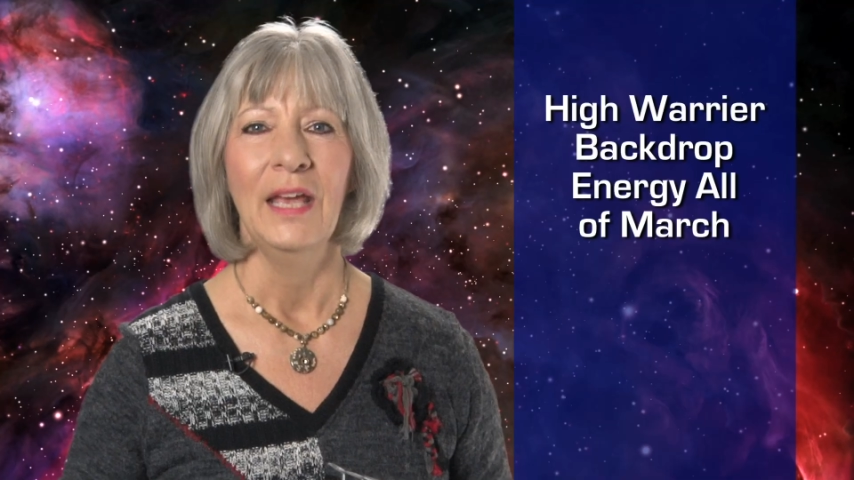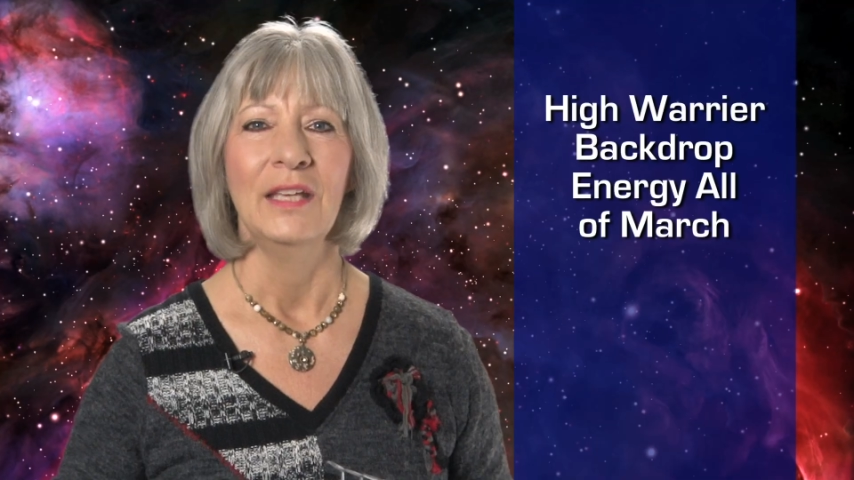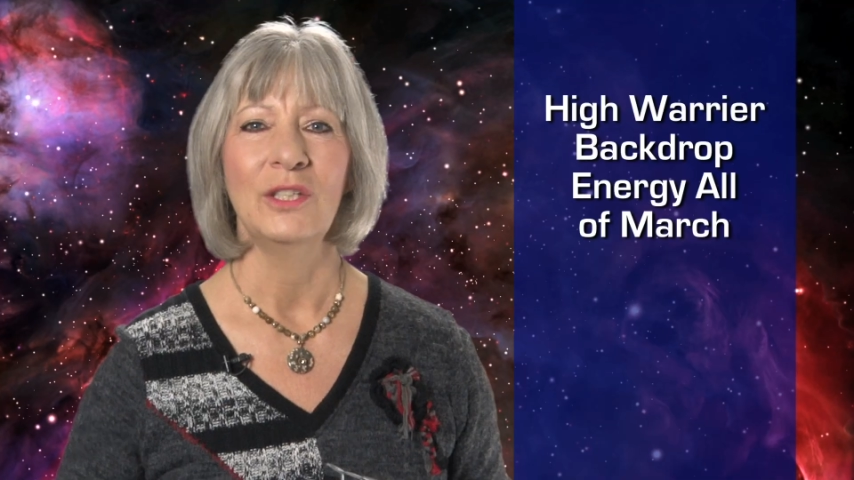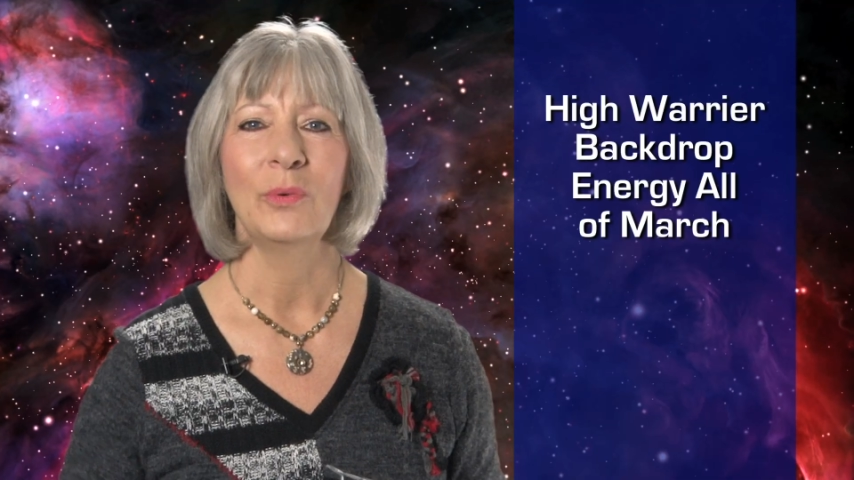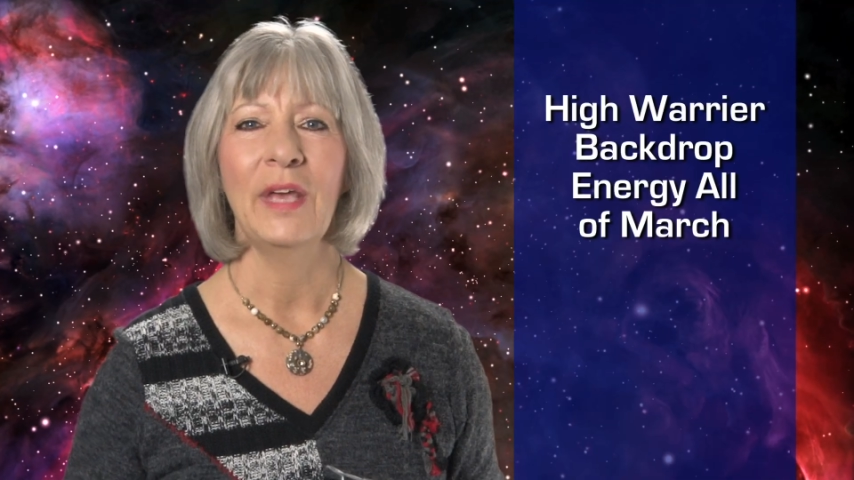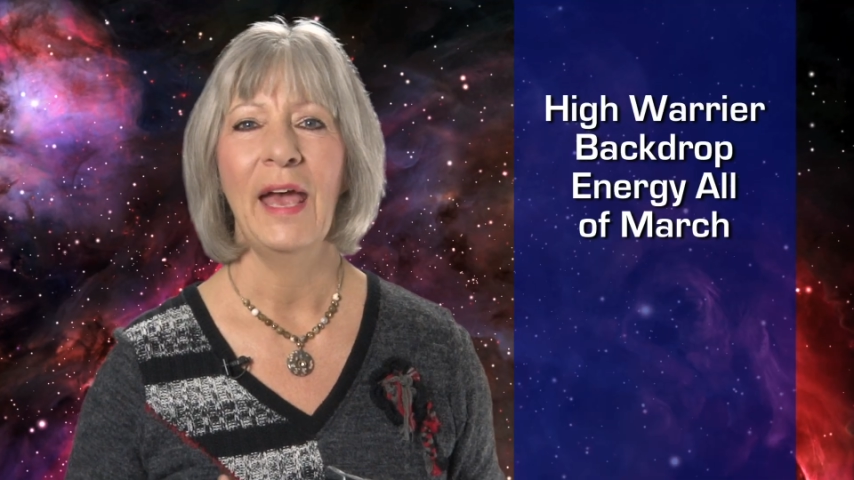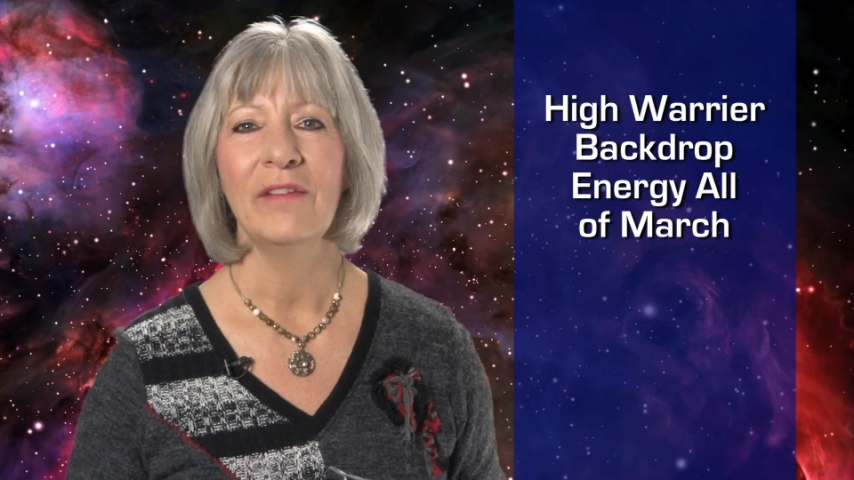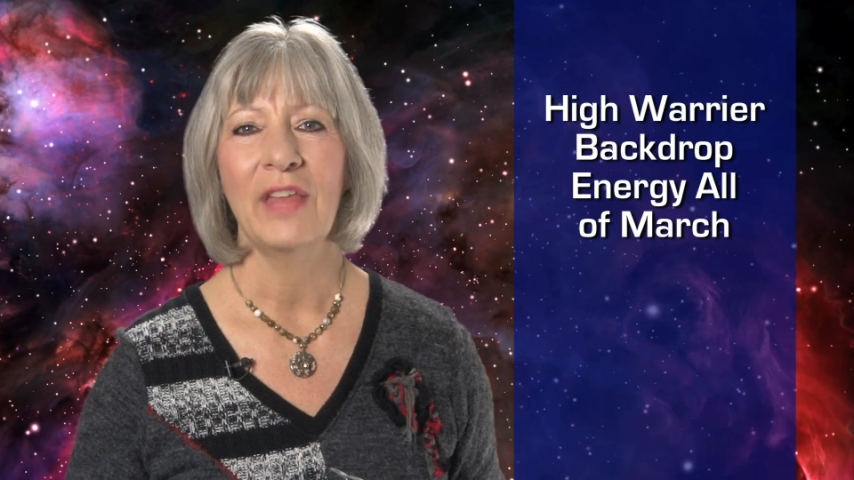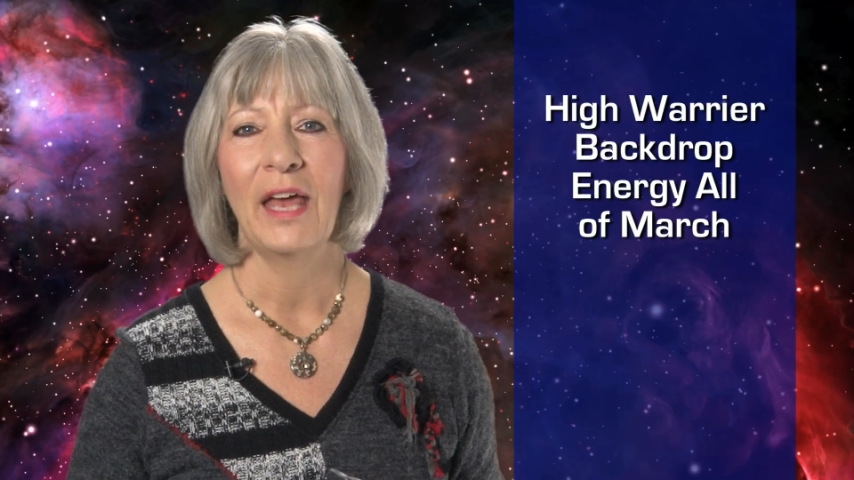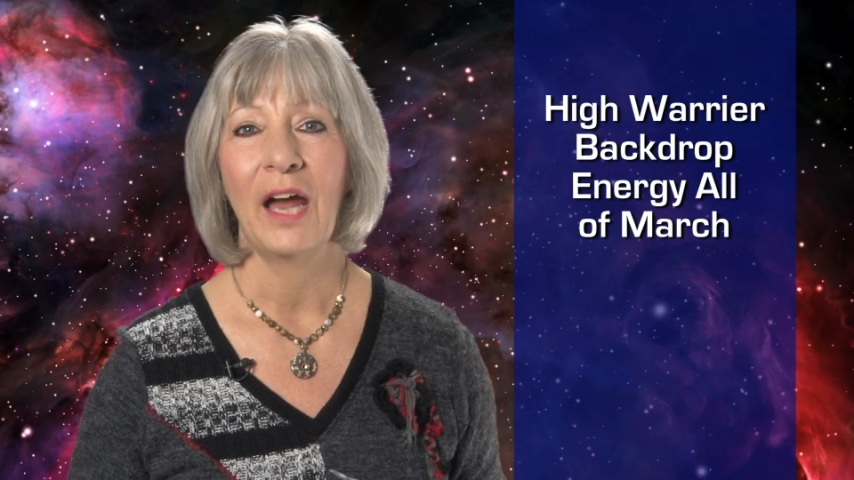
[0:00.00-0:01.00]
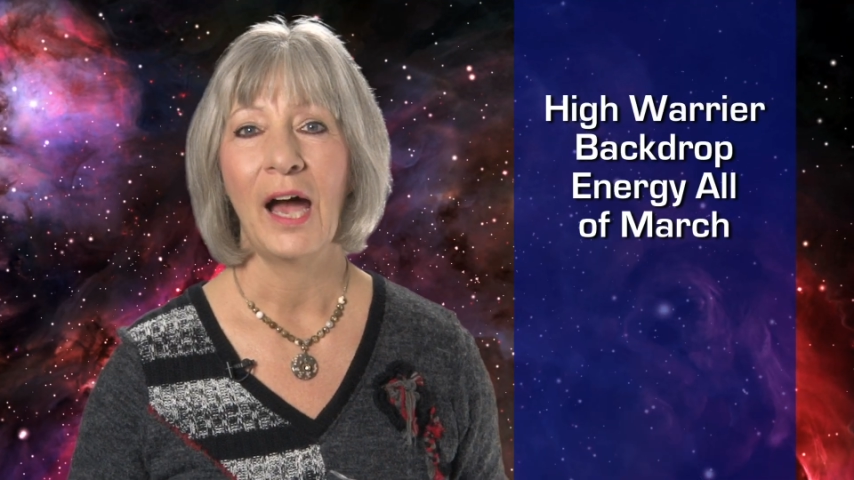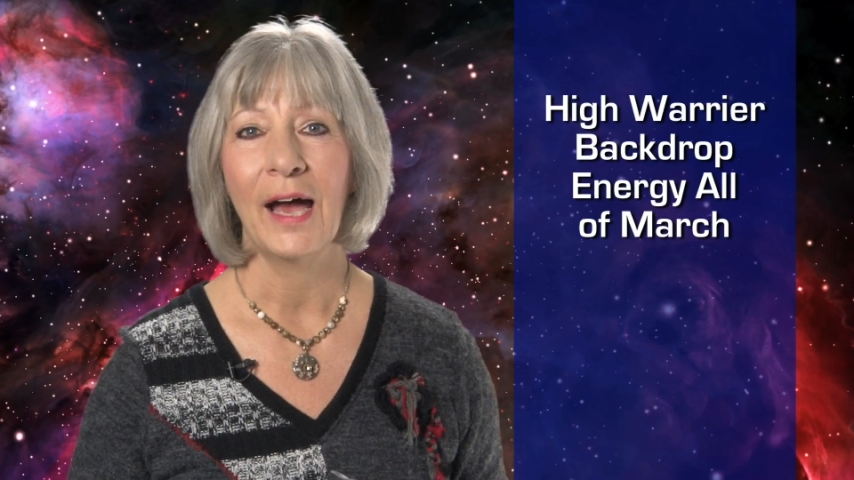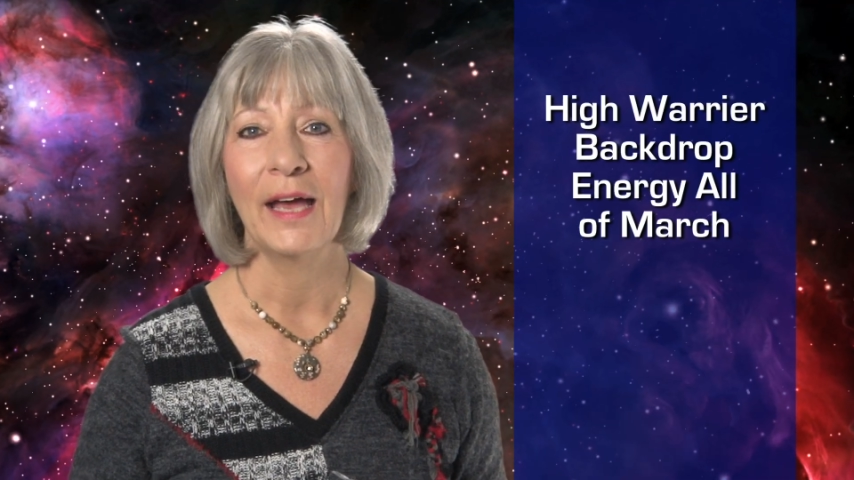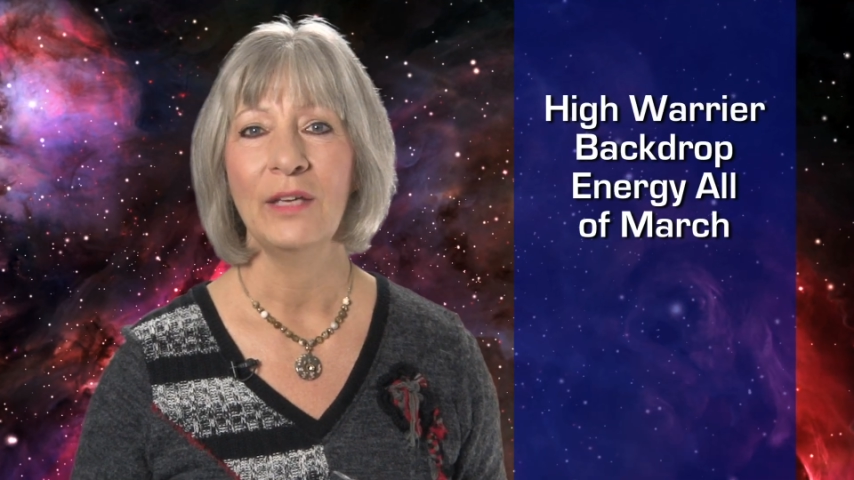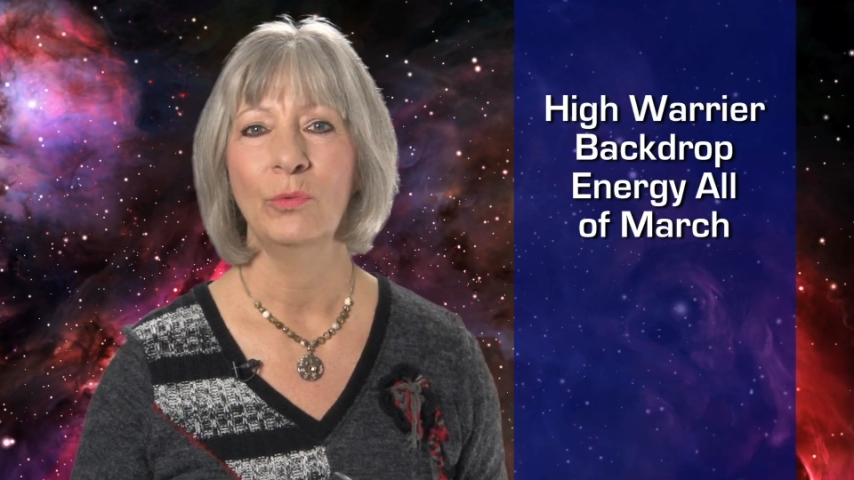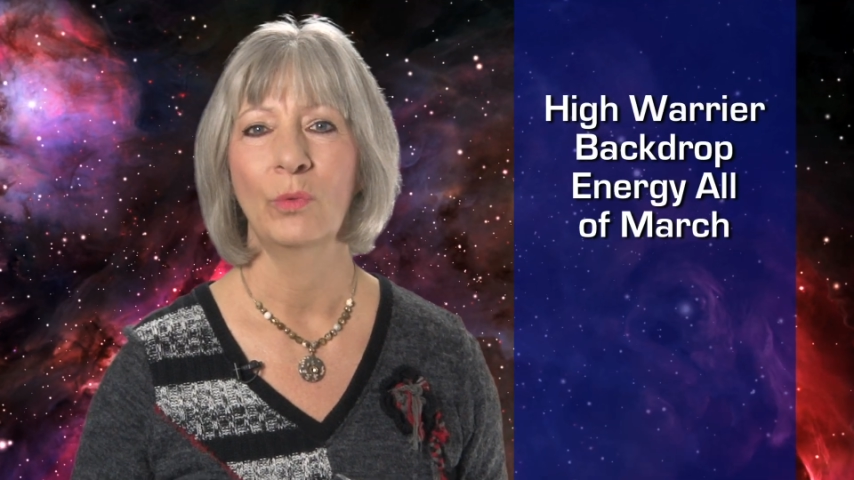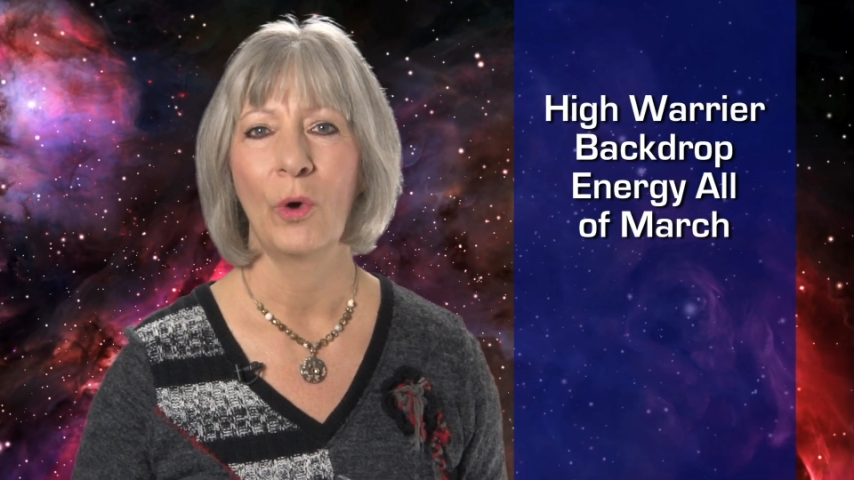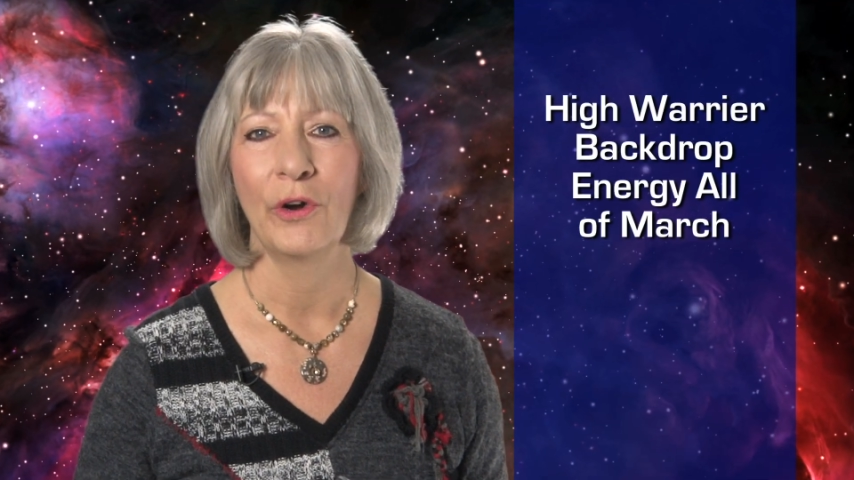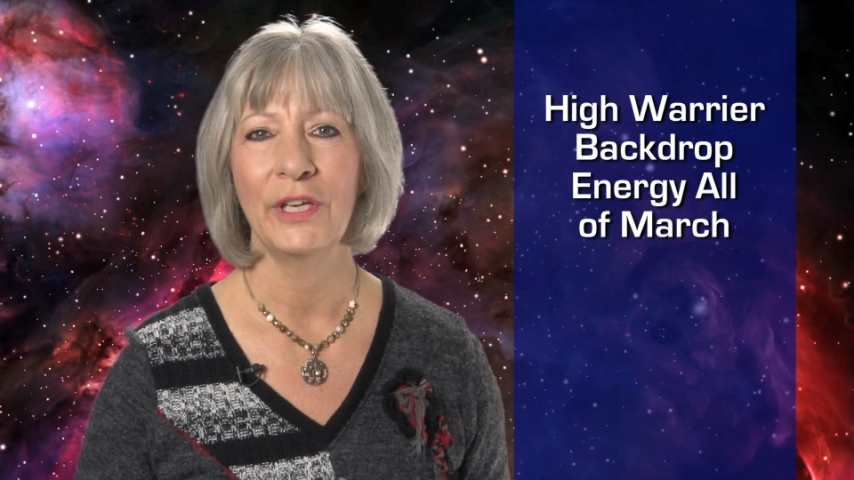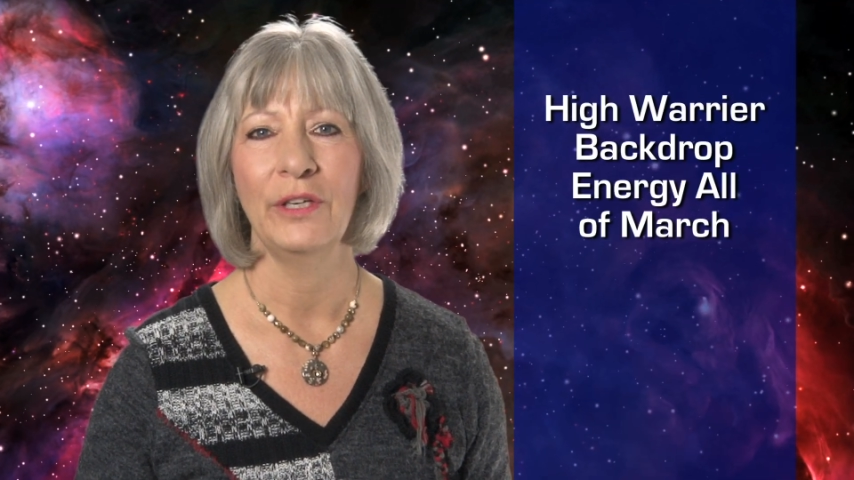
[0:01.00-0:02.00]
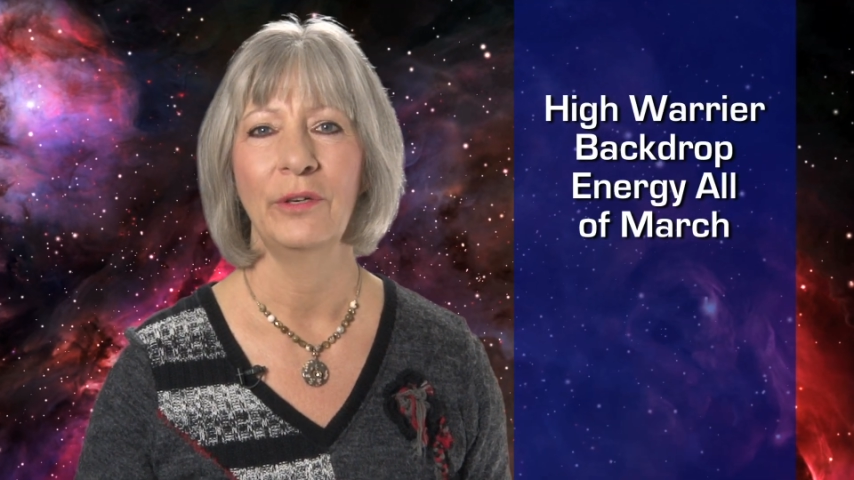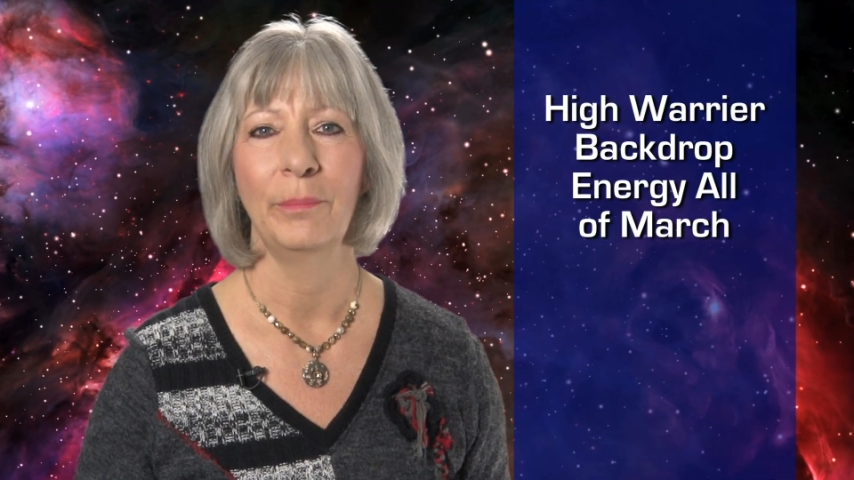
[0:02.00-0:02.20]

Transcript: So we have that high warrior